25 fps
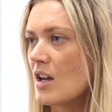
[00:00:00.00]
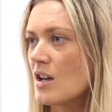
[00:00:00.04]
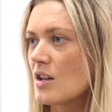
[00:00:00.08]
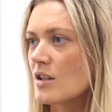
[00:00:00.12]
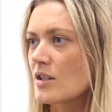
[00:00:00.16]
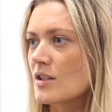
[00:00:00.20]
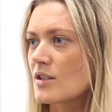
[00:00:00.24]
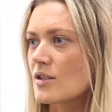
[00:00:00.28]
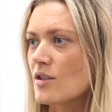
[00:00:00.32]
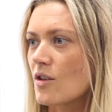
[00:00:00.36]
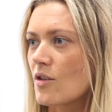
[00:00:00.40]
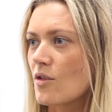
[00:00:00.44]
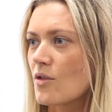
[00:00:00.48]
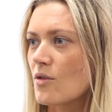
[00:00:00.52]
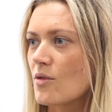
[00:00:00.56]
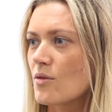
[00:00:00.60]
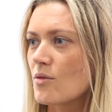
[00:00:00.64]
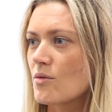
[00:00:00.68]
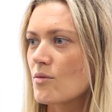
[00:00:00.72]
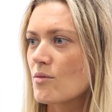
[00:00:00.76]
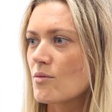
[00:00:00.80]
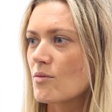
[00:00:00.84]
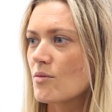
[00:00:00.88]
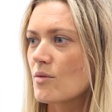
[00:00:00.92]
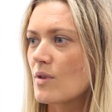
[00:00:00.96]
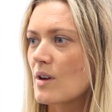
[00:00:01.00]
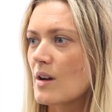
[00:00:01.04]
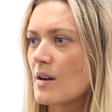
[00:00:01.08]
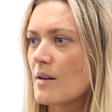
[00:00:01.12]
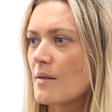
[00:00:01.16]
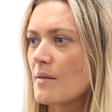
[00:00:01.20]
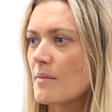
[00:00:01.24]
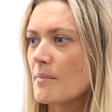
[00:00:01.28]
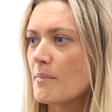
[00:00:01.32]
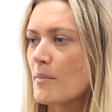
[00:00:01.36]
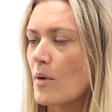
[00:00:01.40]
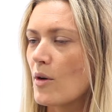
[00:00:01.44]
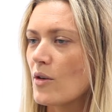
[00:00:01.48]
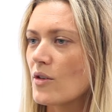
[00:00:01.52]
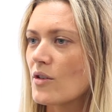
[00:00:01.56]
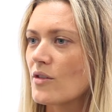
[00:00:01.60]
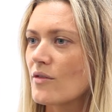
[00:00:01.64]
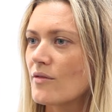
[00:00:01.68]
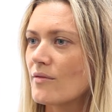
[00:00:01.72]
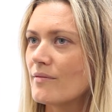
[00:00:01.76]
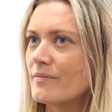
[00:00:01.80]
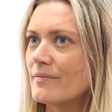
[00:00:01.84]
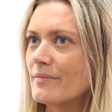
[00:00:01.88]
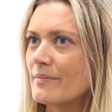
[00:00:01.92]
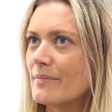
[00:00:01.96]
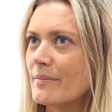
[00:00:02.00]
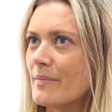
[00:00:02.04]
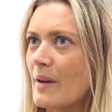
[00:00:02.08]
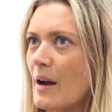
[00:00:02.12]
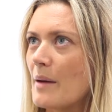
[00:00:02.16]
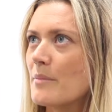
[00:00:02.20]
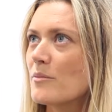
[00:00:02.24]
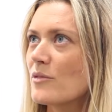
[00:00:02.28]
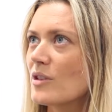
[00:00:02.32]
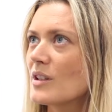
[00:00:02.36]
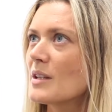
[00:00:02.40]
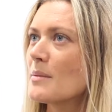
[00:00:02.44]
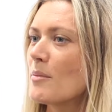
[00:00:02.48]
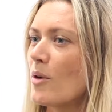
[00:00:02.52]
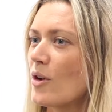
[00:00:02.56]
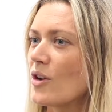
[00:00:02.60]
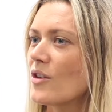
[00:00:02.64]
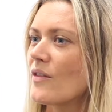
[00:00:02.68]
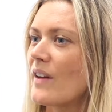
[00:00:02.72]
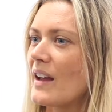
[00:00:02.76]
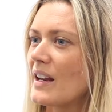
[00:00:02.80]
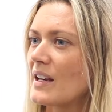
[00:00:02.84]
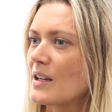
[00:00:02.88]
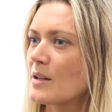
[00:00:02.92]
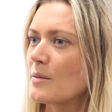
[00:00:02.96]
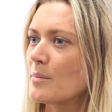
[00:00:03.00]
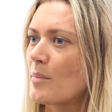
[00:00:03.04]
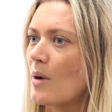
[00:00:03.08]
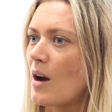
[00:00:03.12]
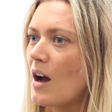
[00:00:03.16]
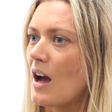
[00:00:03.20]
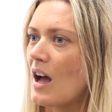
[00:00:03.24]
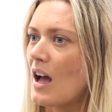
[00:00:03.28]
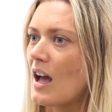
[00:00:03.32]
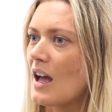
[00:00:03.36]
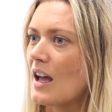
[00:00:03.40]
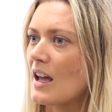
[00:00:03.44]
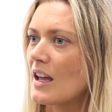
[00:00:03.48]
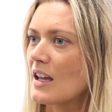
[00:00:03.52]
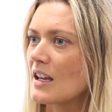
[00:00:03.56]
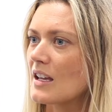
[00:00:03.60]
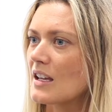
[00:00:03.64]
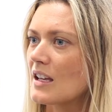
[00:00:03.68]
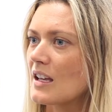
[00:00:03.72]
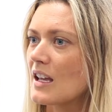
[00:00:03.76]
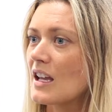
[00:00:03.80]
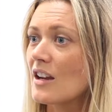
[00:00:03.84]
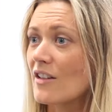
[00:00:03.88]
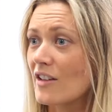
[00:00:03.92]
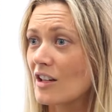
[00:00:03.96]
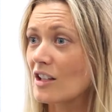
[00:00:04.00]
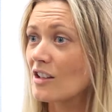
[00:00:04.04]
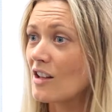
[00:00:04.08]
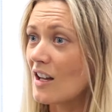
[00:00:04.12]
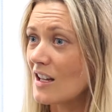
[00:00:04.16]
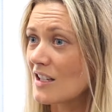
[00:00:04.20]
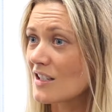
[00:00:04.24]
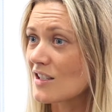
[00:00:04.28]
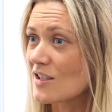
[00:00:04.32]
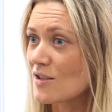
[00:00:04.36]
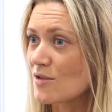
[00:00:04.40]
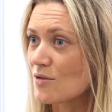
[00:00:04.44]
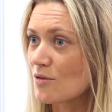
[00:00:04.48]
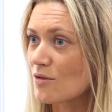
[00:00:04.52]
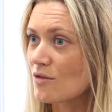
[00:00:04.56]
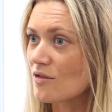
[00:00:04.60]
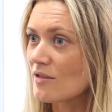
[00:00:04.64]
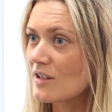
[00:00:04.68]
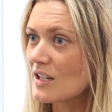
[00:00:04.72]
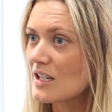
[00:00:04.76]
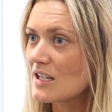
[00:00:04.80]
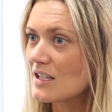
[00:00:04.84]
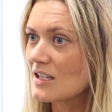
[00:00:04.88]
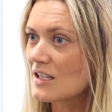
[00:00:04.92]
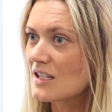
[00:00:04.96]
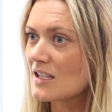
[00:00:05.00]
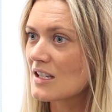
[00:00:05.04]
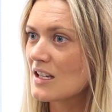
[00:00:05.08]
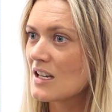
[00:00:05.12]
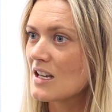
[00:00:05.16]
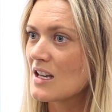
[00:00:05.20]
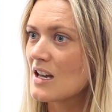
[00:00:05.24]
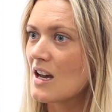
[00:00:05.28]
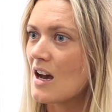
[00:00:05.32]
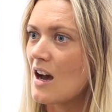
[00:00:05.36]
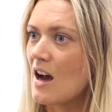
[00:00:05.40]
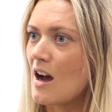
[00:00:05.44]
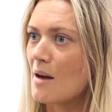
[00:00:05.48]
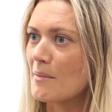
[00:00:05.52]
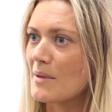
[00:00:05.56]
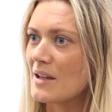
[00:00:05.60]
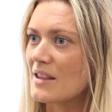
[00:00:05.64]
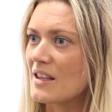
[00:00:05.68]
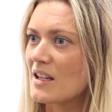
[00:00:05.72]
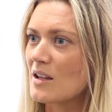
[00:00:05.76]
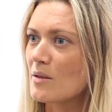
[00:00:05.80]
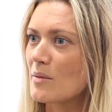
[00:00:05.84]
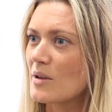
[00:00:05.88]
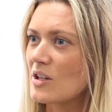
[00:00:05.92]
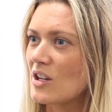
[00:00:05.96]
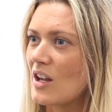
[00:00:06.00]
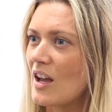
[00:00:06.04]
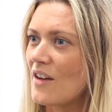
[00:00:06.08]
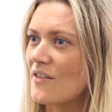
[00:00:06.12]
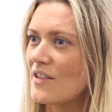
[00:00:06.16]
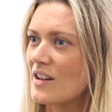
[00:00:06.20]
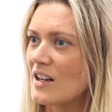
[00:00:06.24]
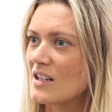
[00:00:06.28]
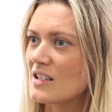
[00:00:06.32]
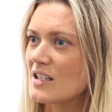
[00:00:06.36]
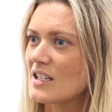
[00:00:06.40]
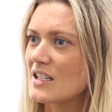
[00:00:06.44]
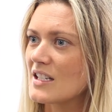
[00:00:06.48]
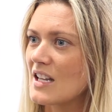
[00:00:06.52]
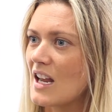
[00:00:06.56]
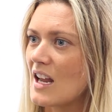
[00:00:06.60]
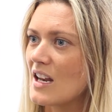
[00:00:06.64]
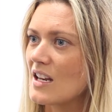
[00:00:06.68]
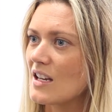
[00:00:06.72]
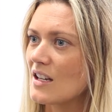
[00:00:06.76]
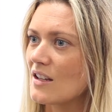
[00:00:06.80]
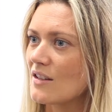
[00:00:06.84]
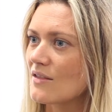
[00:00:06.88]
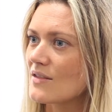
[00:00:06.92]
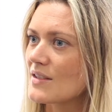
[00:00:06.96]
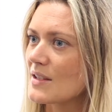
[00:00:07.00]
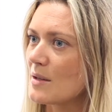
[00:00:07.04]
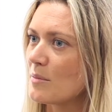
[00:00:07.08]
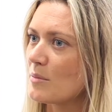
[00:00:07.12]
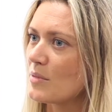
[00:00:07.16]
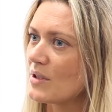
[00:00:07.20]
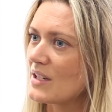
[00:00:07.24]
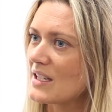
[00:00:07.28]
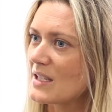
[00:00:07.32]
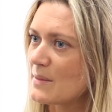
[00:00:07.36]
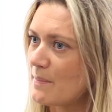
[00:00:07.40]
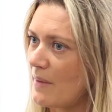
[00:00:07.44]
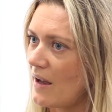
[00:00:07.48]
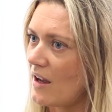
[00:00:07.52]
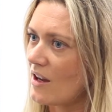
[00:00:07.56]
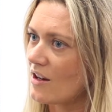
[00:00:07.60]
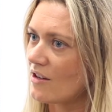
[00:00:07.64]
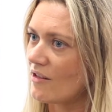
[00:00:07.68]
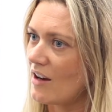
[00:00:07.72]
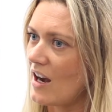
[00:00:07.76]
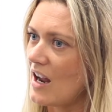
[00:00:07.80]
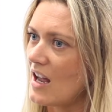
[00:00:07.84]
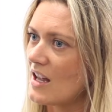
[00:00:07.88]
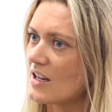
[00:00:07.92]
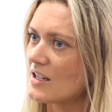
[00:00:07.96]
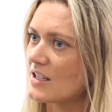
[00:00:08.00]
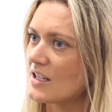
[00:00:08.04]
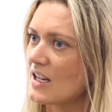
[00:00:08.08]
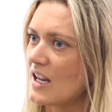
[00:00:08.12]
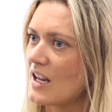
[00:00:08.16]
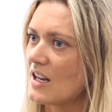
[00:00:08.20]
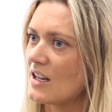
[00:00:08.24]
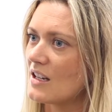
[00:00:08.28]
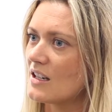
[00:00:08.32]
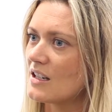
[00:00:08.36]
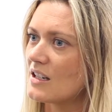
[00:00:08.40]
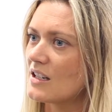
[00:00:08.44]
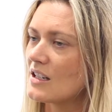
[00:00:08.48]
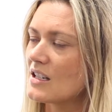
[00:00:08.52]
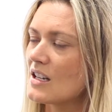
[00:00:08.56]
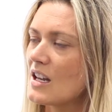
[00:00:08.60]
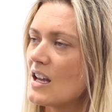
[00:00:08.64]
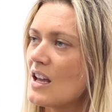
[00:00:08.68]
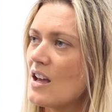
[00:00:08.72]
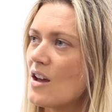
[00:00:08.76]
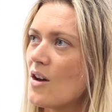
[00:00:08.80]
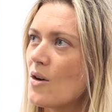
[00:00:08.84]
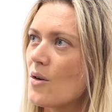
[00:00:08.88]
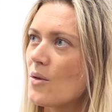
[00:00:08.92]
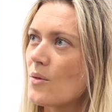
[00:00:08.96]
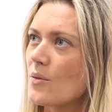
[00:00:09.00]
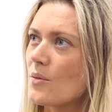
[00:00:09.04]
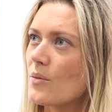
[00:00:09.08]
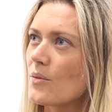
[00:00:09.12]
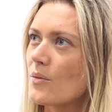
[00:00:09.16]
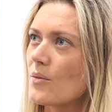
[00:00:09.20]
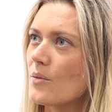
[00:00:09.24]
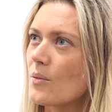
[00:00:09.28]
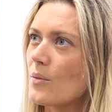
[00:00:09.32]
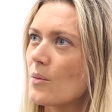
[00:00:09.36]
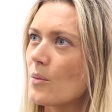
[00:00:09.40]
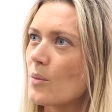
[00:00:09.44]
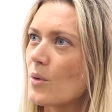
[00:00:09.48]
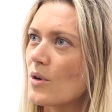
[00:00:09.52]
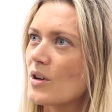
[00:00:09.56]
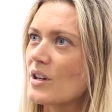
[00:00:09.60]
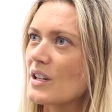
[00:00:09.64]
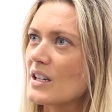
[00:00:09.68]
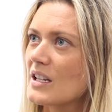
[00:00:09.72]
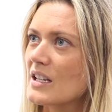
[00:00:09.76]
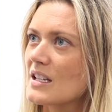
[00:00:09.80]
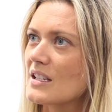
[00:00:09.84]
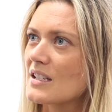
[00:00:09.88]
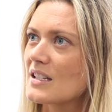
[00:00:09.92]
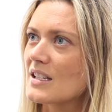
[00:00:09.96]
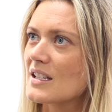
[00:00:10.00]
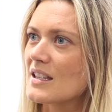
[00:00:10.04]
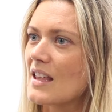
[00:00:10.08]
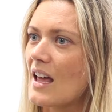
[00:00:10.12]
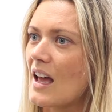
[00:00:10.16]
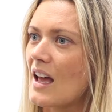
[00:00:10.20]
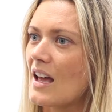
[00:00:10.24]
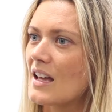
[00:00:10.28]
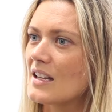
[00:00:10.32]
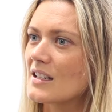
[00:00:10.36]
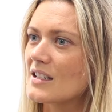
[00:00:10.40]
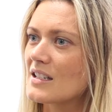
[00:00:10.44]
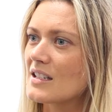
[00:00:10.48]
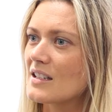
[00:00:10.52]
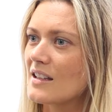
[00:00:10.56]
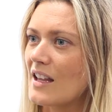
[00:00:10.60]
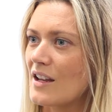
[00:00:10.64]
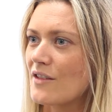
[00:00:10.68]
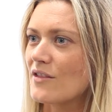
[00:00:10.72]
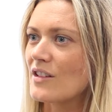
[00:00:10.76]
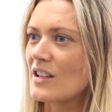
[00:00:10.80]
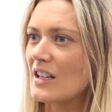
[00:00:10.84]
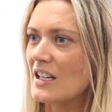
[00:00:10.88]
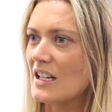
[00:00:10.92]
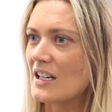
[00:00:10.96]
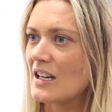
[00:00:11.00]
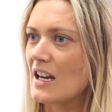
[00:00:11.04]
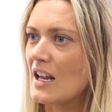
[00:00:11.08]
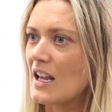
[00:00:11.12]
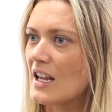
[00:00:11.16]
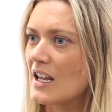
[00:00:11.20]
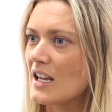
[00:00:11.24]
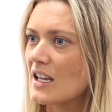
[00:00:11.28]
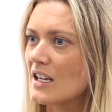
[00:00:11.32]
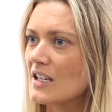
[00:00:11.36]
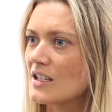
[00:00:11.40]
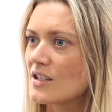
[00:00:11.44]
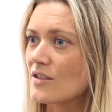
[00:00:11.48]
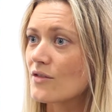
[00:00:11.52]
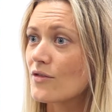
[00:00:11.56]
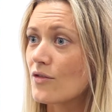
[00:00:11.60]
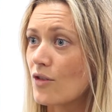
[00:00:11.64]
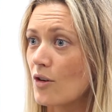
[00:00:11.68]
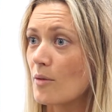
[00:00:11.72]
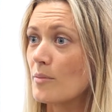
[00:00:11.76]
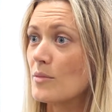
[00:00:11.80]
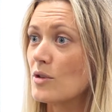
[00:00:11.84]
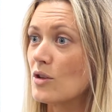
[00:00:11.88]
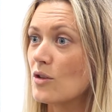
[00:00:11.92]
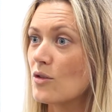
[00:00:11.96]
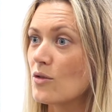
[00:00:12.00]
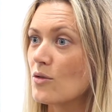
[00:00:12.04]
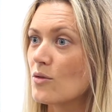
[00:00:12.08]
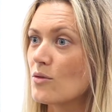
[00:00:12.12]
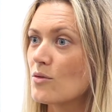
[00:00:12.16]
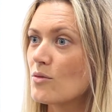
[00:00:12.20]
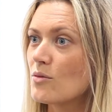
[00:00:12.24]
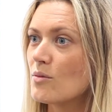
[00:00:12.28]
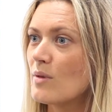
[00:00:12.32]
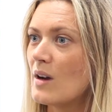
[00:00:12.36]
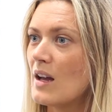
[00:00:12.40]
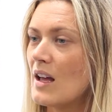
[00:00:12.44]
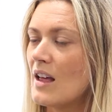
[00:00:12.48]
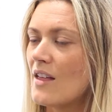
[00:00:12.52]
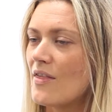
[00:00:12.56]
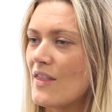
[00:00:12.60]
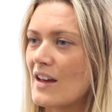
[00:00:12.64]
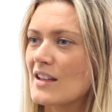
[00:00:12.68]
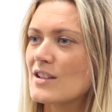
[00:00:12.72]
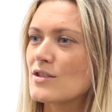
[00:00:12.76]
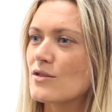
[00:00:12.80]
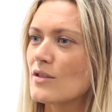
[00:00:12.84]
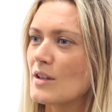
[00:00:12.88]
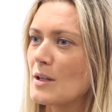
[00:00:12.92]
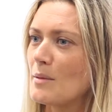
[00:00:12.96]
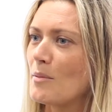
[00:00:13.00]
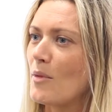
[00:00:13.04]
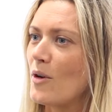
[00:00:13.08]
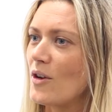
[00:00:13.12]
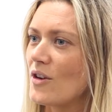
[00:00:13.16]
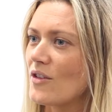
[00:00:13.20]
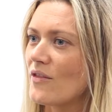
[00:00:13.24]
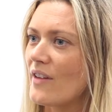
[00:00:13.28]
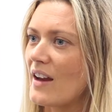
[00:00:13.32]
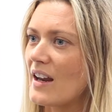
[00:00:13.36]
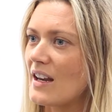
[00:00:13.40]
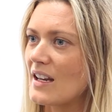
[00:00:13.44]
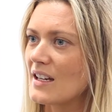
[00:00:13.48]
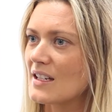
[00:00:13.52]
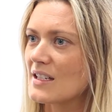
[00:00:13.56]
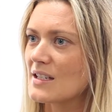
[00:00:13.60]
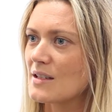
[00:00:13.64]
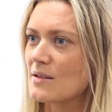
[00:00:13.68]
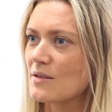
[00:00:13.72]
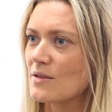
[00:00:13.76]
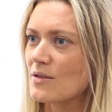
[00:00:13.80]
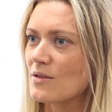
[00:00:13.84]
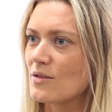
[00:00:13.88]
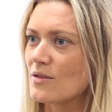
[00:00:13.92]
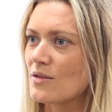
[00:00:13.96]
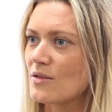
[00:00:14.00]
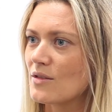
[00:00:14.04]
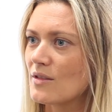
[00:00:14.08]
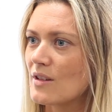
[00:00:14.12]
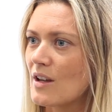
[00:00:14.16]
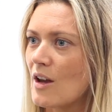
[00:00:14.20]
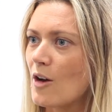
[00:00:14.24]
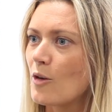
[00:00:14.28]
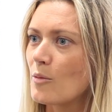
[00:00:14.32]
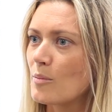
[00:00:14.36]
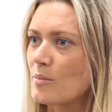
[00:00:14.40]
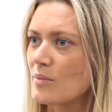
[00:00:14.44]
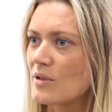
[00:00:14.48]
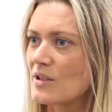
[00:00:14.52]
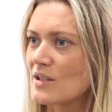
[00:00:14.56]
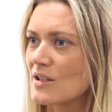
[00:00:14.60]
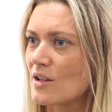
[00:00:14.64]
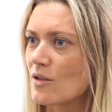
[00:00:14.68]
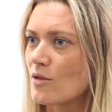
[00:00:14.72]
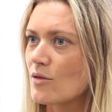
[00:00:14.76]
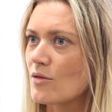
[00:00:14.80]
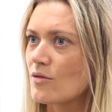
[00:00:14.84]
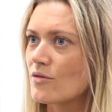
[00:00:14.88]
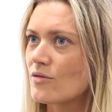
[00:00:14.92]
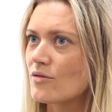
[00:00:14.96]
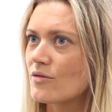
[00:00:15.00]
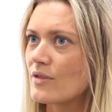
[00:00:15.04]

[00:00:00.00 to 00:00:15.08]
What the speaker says: So I'm really motivated by hearing clients' stories. I think when you have an understanding of somebody's background and what it is that they really need from you, that's really motivating to help yourself